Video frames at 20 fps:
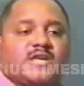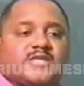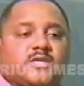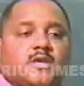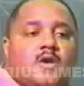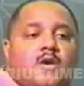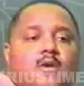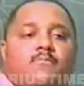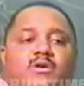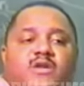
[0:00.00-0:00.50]
us,
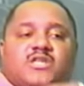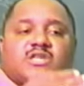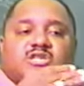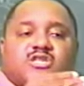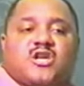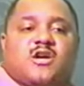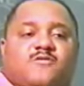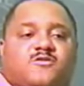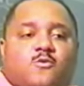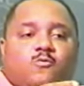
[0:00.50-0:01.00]
but the
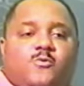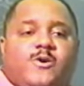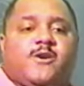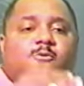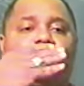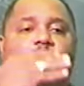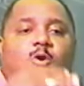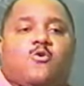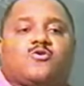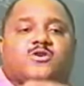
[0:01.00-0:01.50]
stuff that
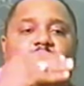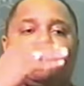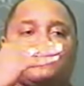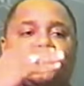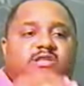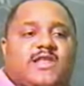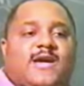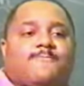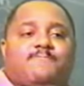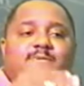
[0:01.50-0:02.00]
we wrote that
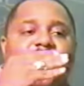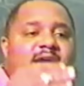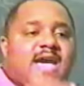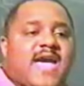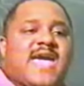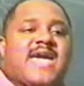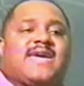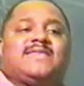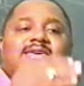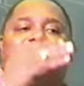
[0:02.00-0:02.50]
was left
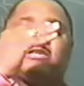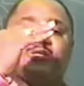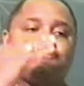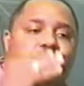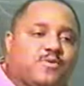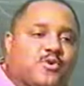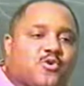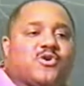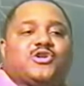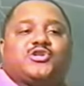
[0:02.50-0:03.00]
behind is
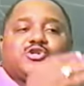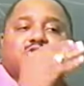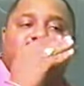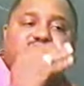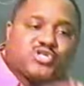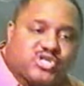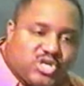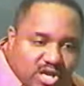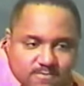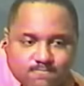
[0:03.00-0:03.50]

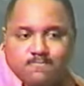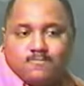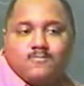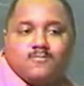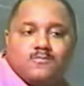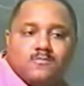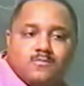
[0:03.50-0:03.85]
spiritual shit.